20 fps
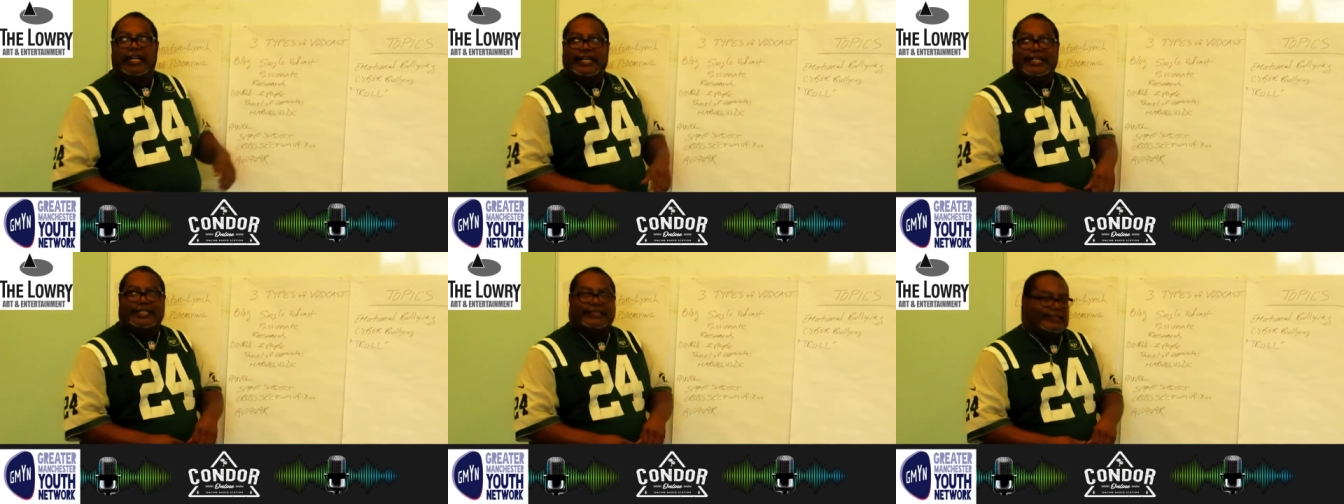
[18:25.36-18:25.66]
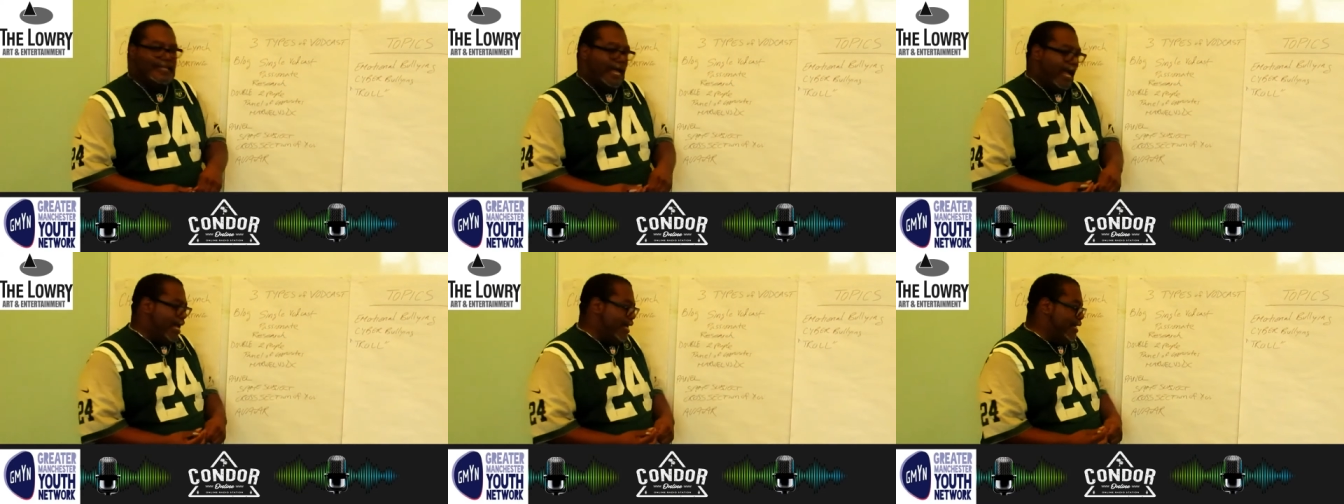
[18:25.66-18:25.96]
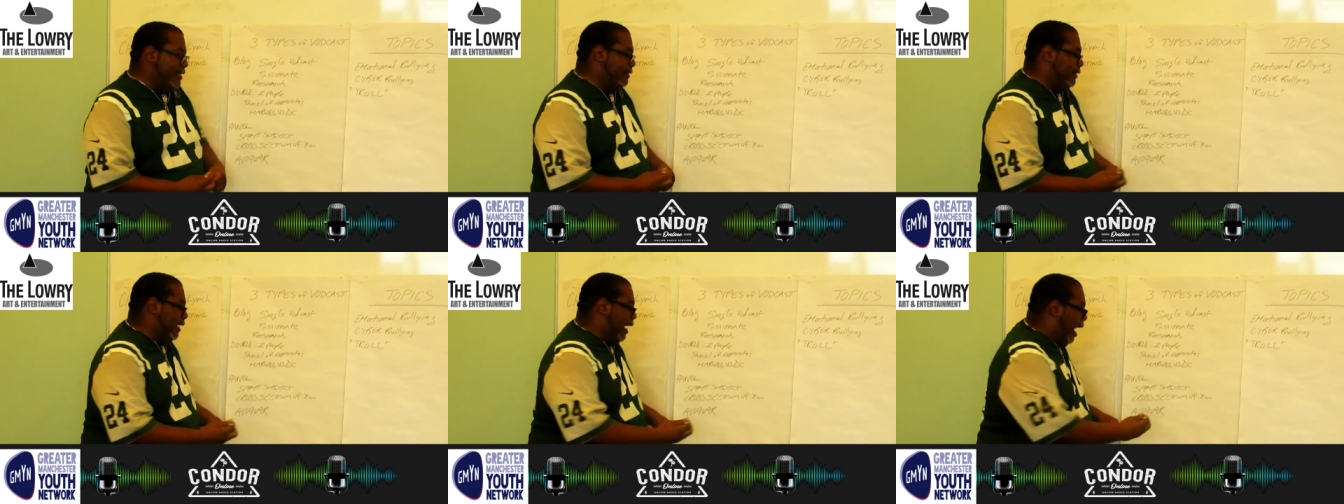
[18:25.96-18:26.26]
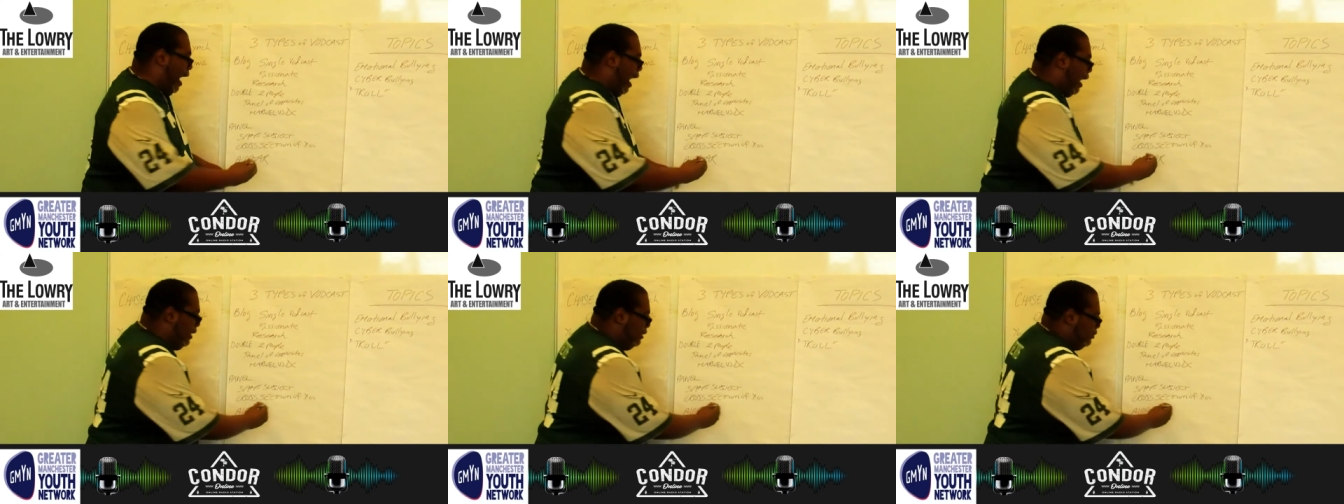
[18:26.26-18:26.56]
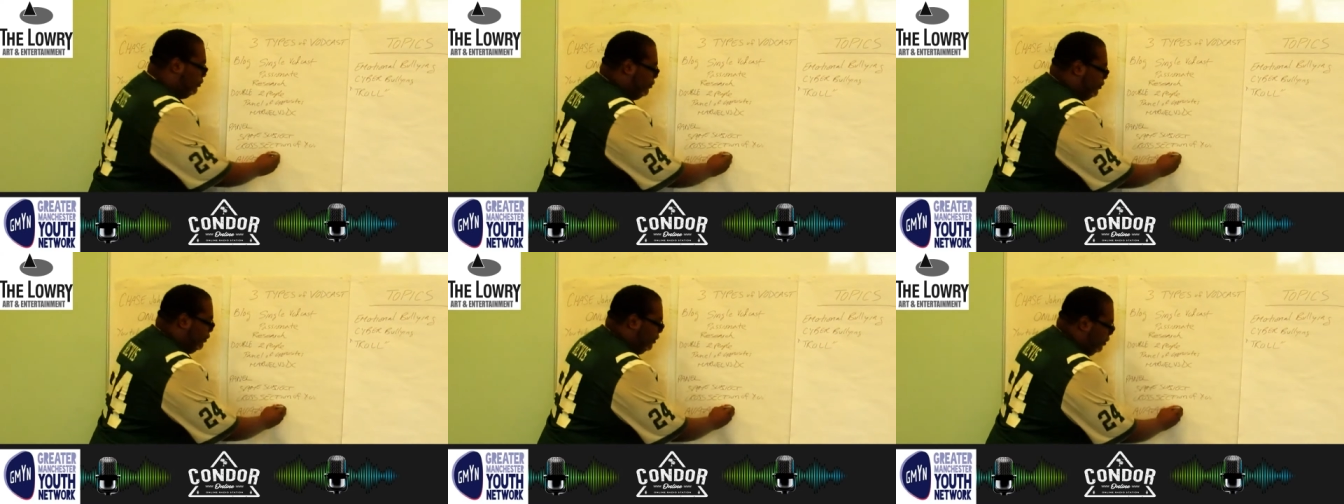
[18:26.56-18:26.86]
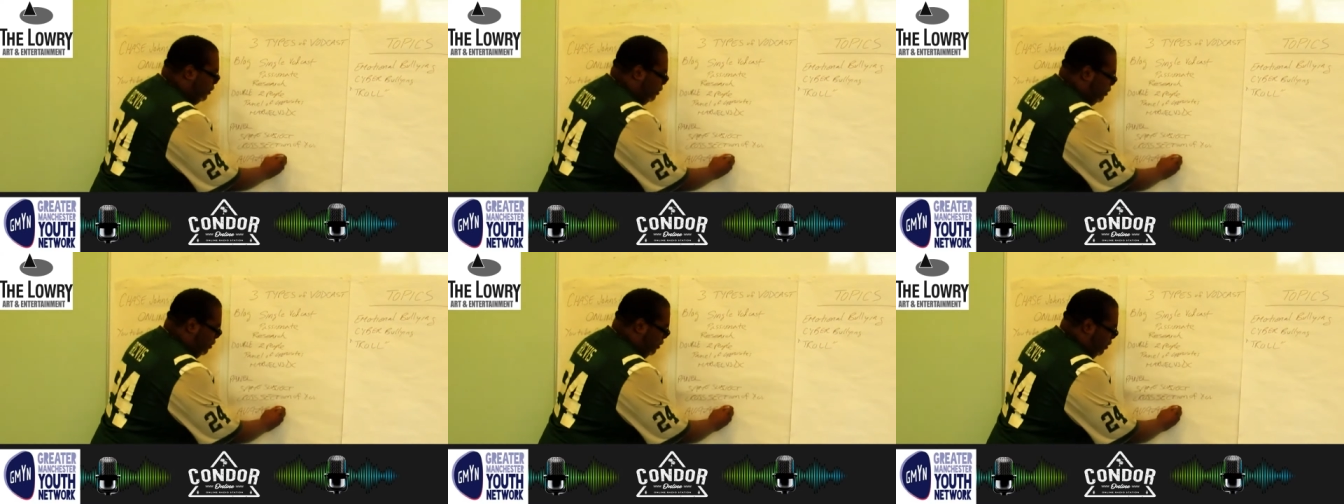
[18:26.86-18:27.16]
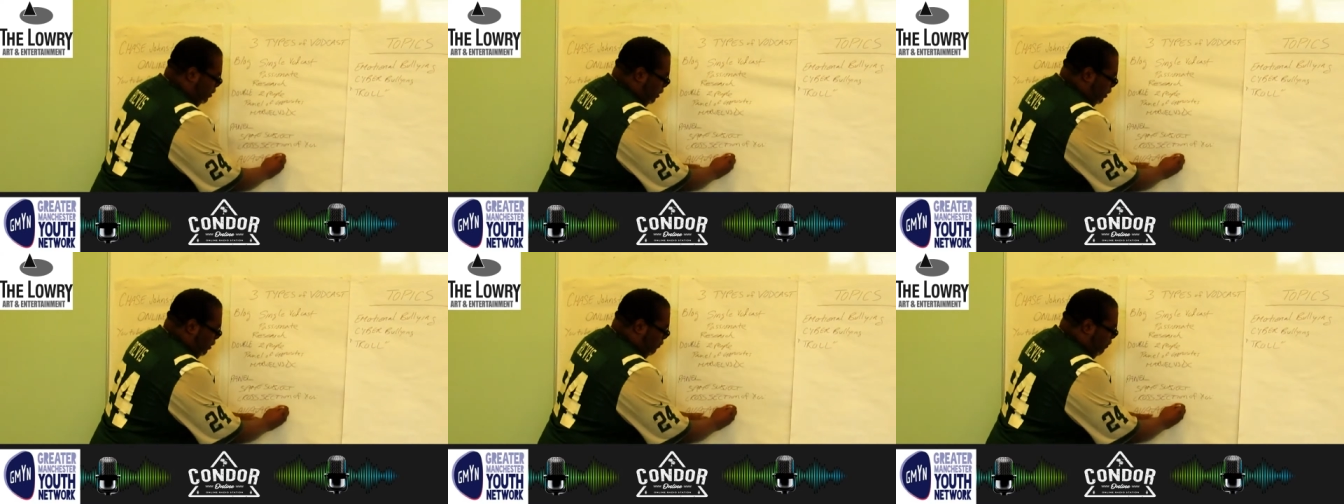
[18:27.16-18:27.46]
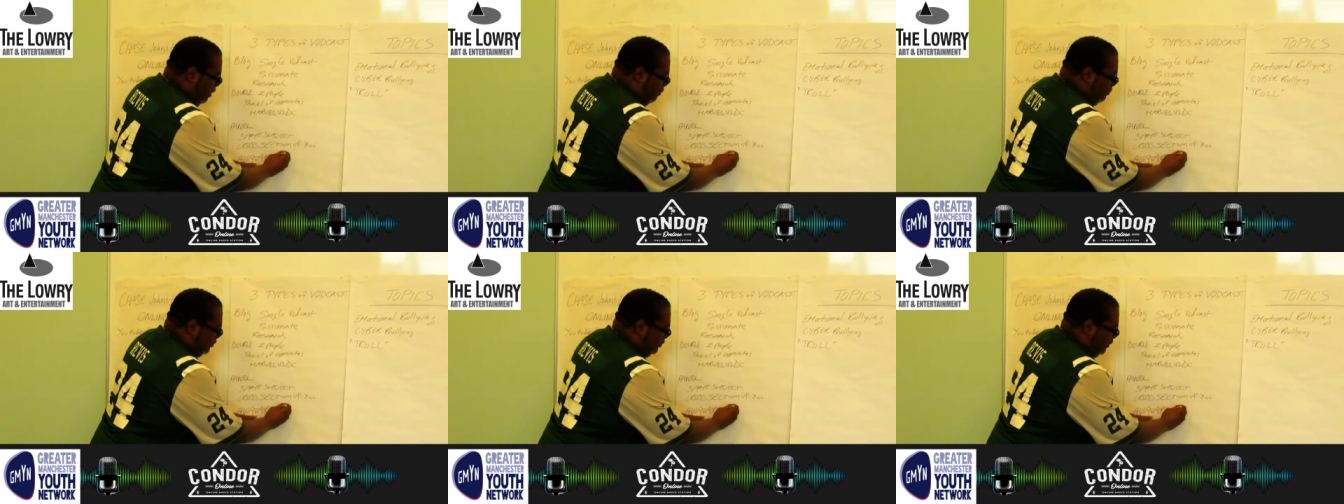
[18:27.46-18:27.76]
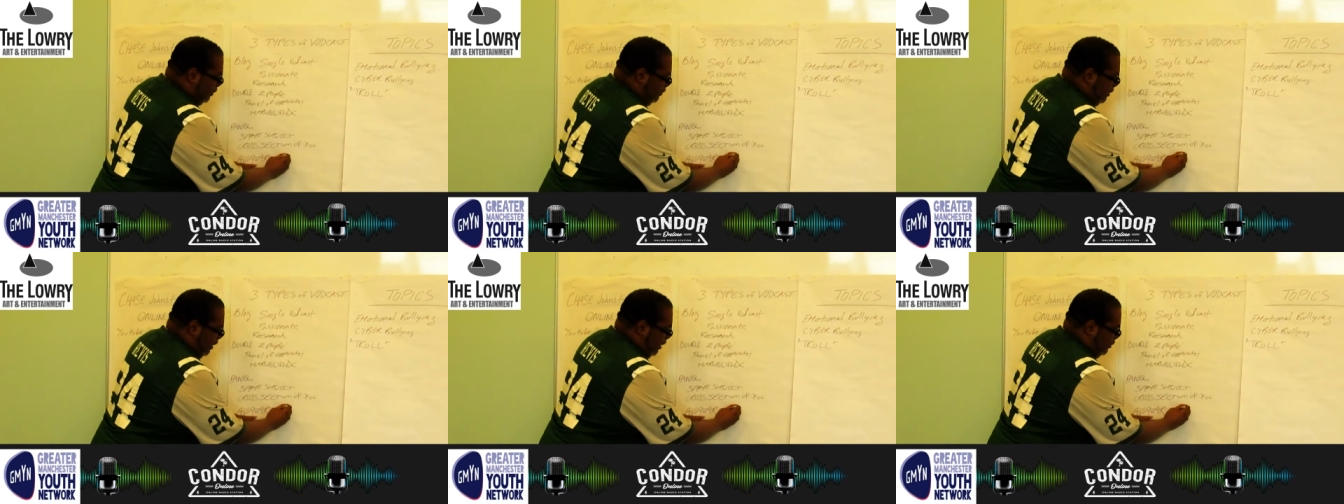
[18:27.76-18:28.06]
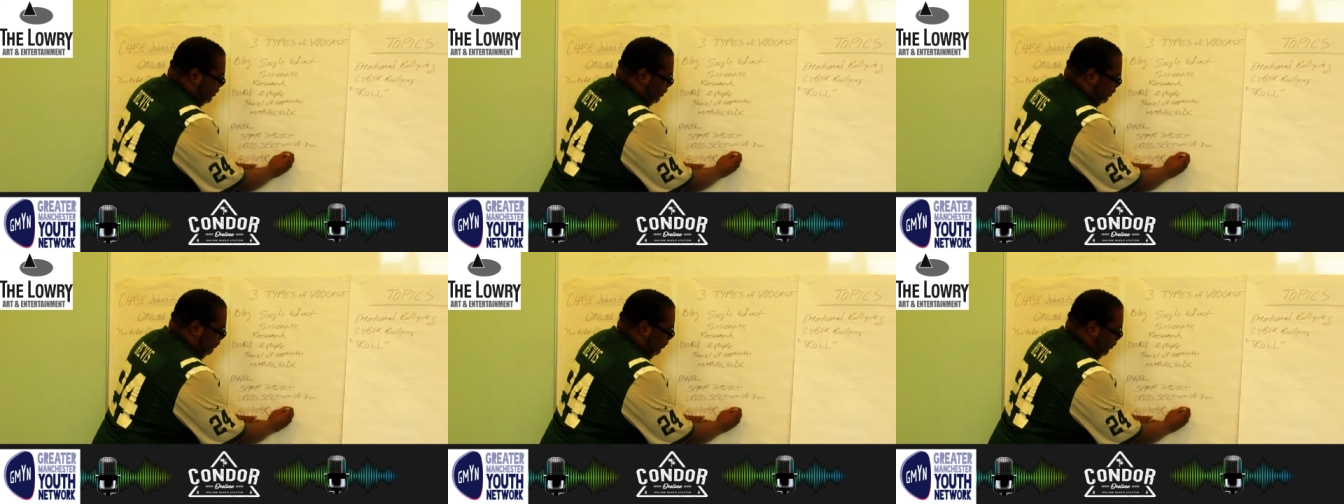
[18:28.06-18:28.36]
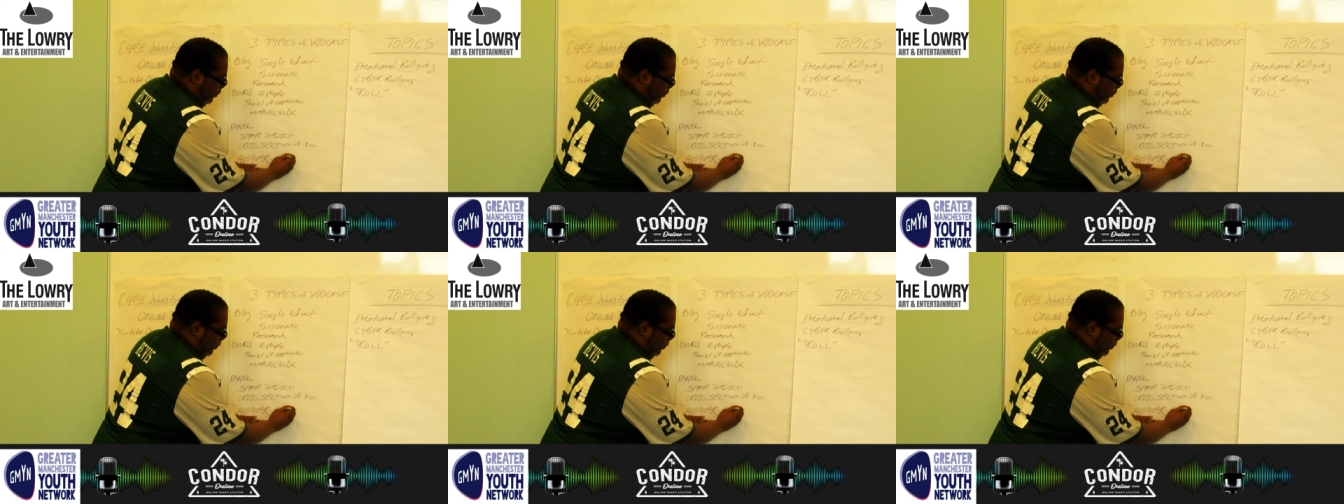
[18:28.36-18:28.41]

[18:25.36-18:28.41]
is that it's the highest representation of